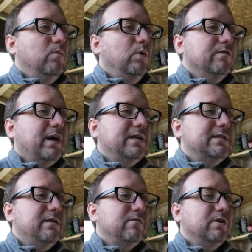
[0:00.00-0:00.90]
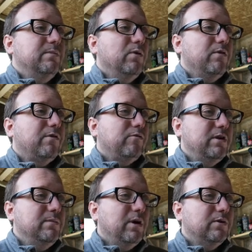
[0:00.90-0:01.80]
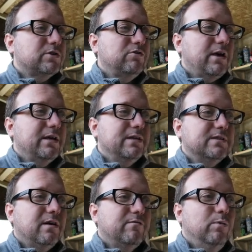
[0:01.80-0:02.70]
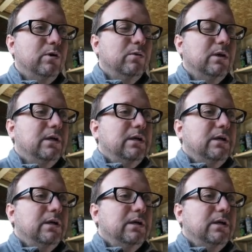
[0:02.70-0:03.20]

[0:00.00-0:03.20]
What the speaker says: with 83.3 miles, cracking stuff Will.